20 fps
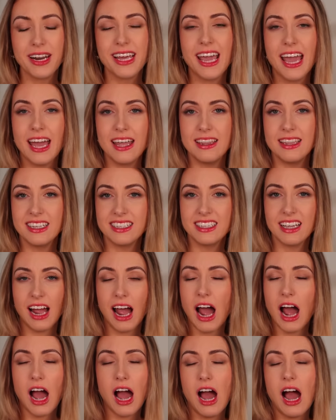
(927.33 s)
But again,
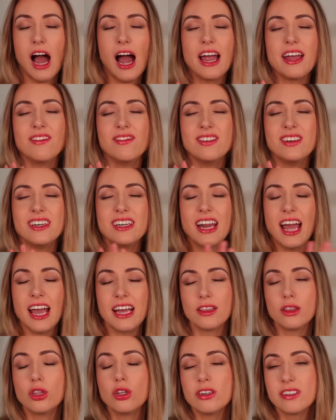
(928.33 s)

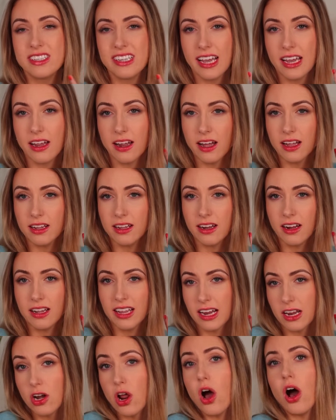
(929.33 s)
it looks like
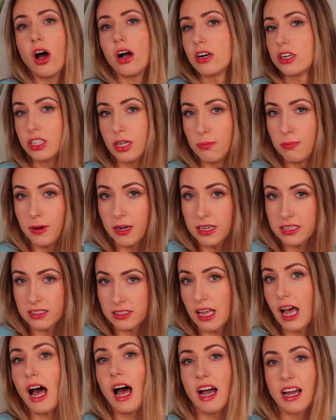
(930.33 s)
an
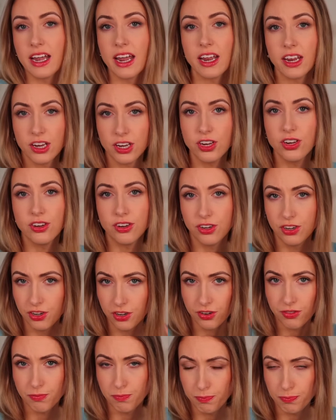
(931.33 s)
octopus hugging
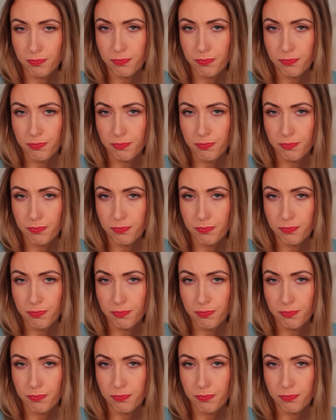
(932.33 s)
your